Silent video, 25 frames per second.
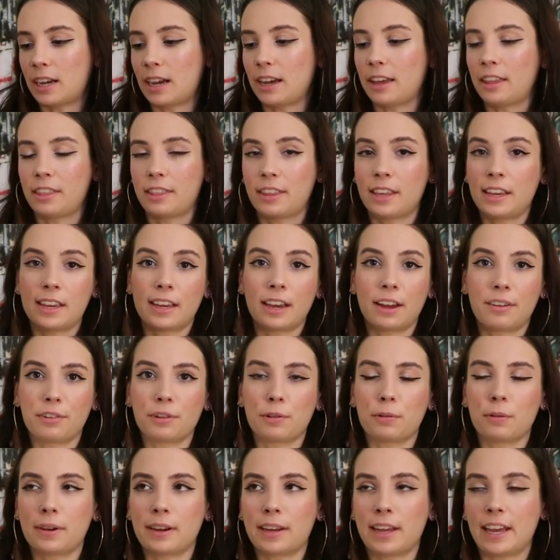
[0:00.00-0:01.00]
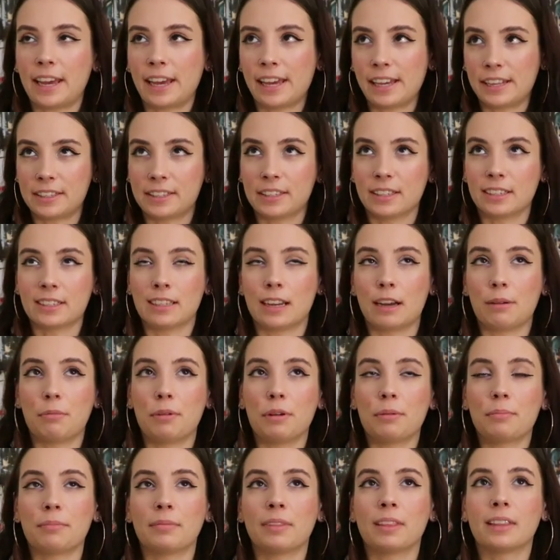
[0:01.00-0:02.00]
I think everyone hates this
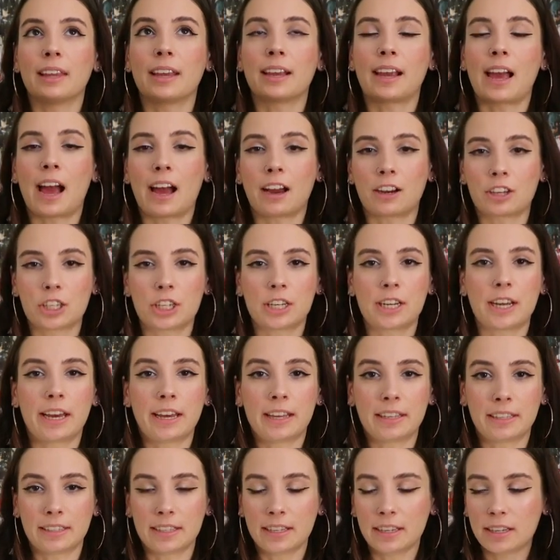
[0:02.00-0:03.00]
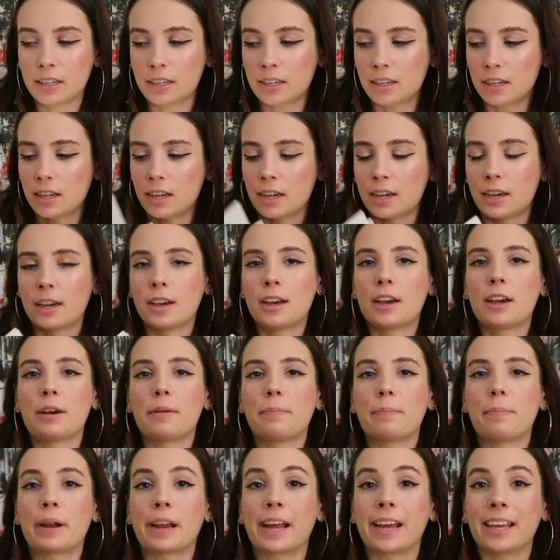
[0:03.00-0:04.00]
album, like actually hates it,
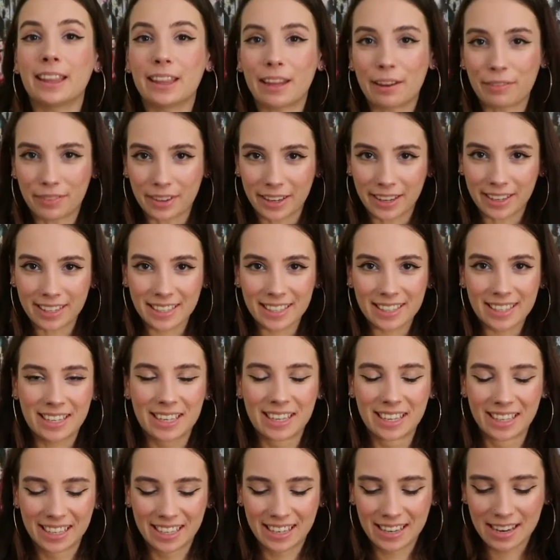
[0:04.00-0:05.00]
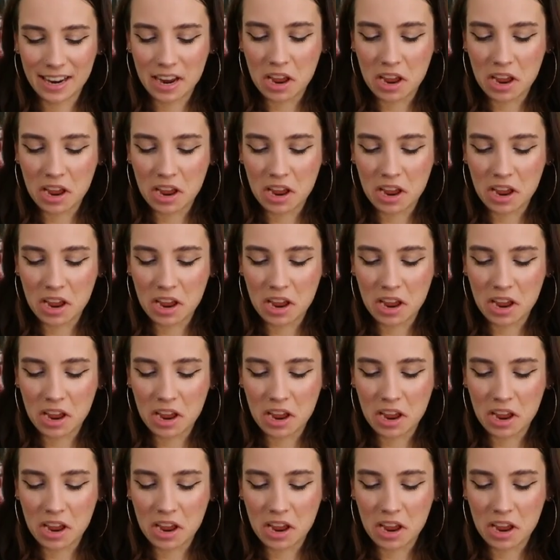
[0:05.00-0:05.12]
but I love it.